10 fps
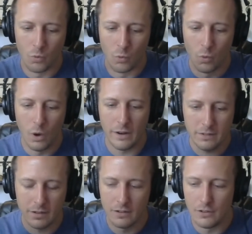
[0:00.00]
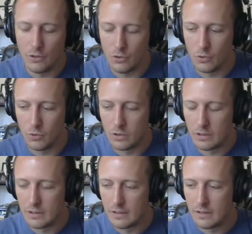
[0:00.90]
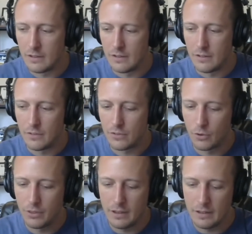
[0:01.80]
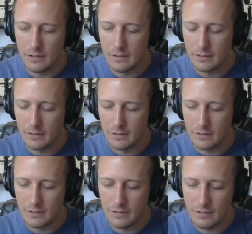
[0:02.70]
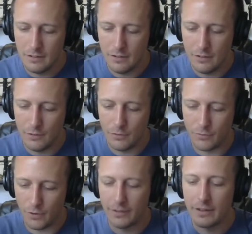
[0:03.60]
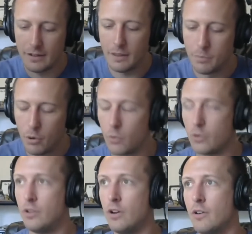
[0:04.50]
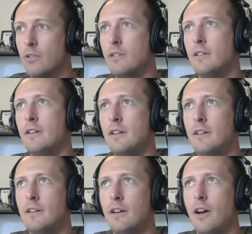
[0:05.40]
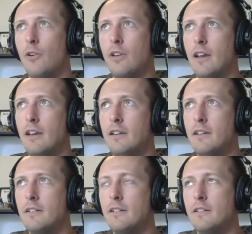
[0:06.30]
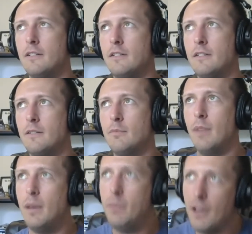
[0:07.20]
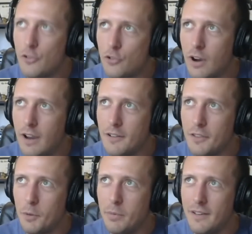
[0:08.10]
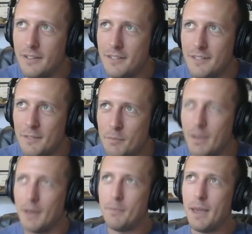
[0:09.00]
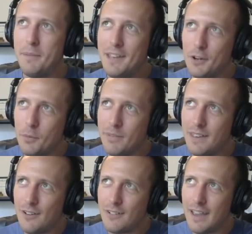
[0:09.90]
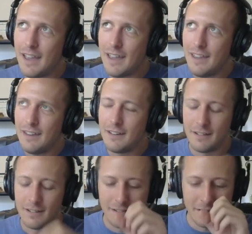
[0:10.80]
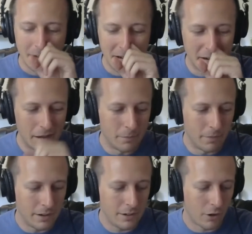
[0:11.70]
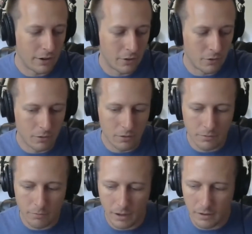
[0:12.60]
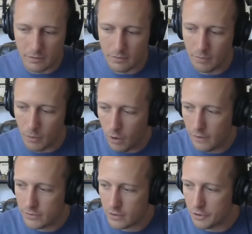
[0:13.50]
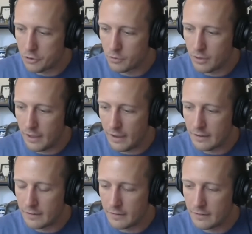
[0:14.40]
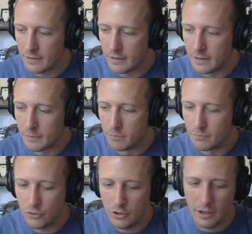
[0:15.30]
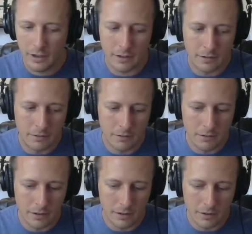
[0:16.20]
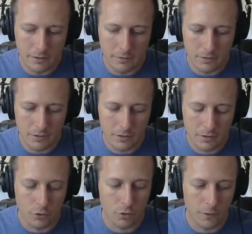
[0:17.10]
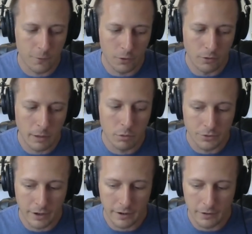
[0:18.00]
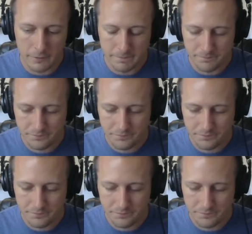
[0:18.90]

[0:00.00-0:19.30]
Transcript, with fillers: what to do. So then you finally get to that point where you go, okay, maybe I'll try it a little bit. Maybe it'll be okay. Yeah. Um, you know, I know my my wife's gone through that. Um, she had uh, surgery for a labral tear,